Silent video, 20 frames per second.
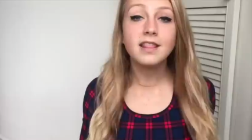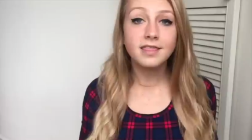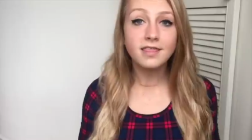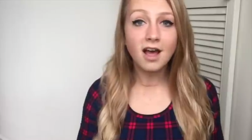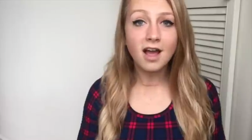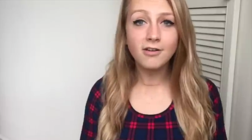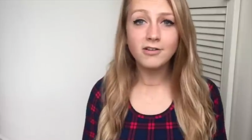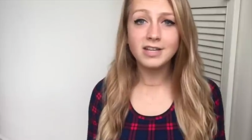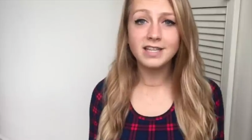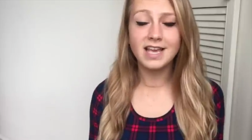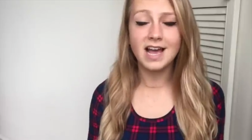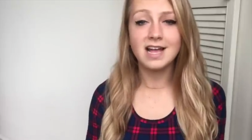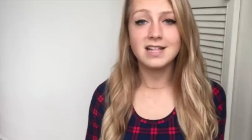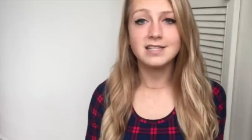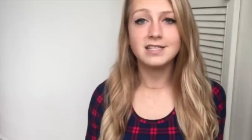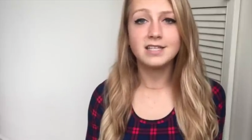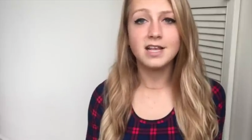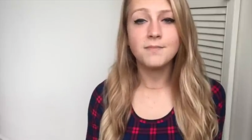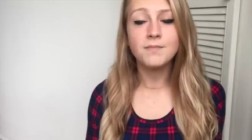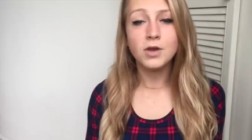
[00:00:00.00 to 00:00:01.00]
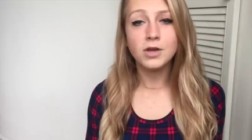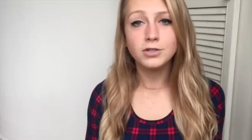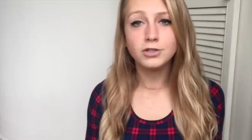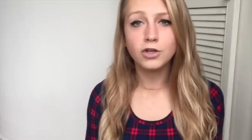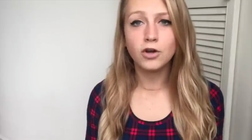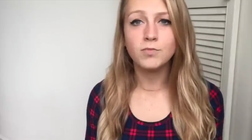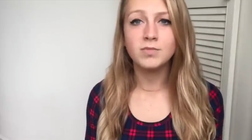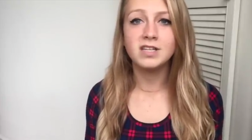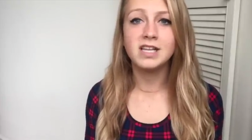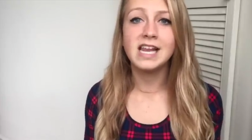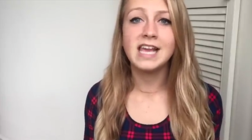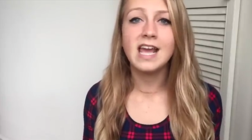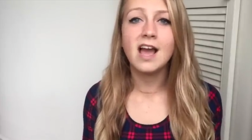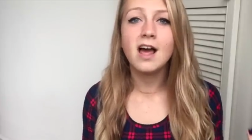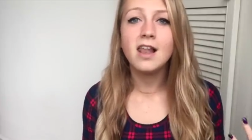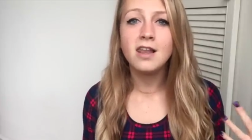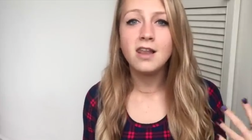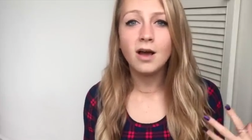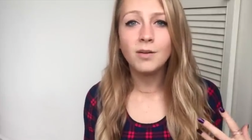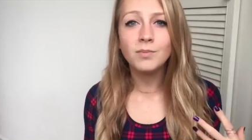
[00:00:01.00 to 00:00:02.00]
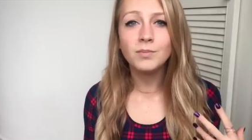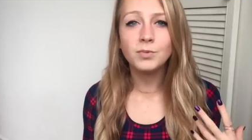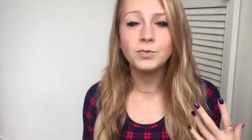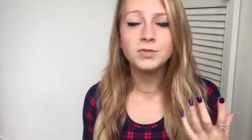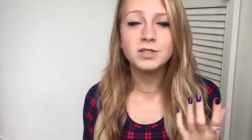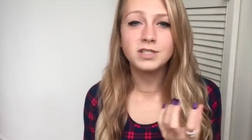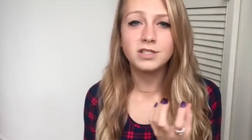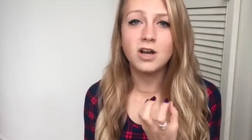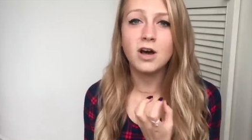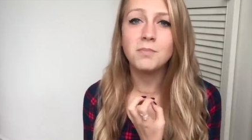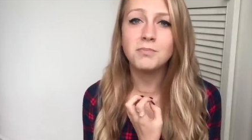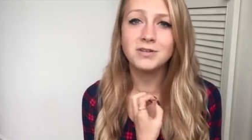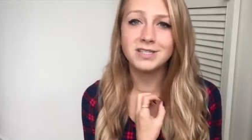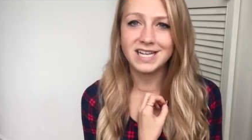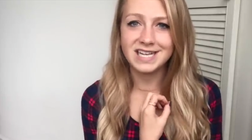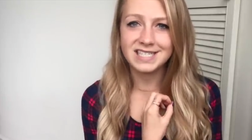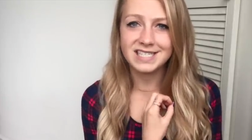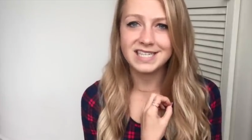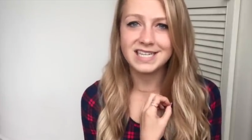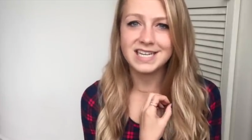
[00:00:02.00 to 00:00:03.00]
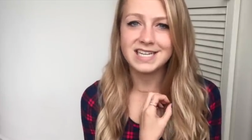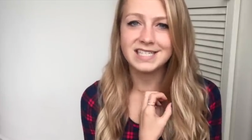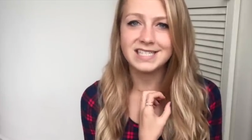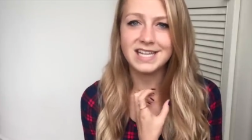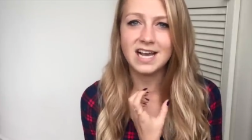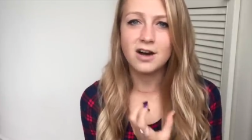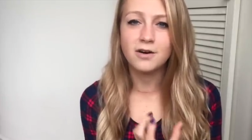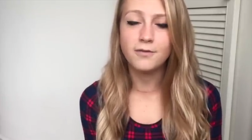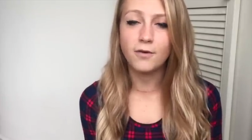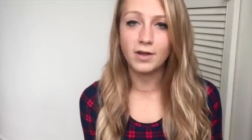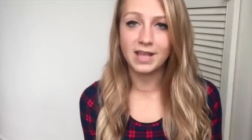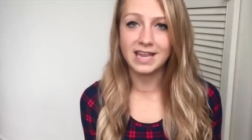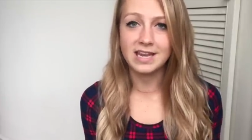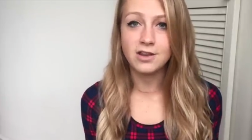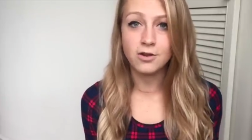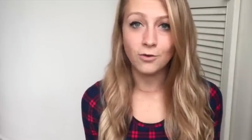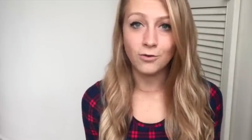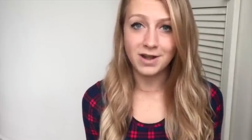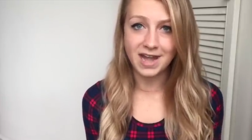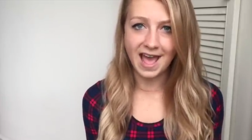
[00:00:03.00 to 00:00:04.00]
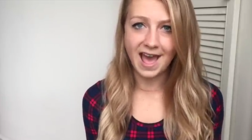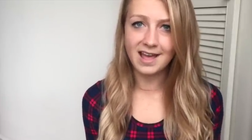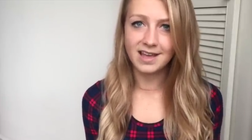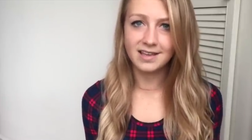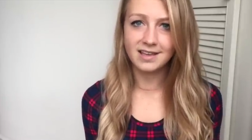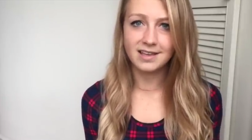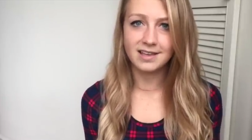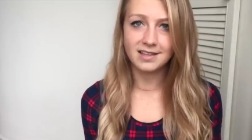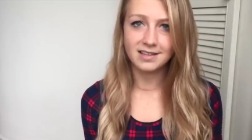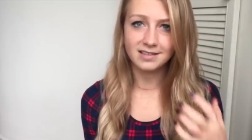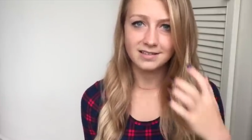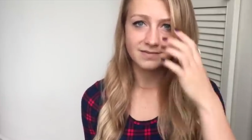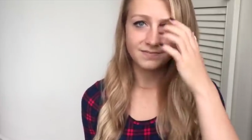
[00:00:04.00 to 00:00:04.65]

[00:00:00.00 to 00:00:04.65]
In thyroid cancer, most commonly, a lump will start presenting itself in your neck.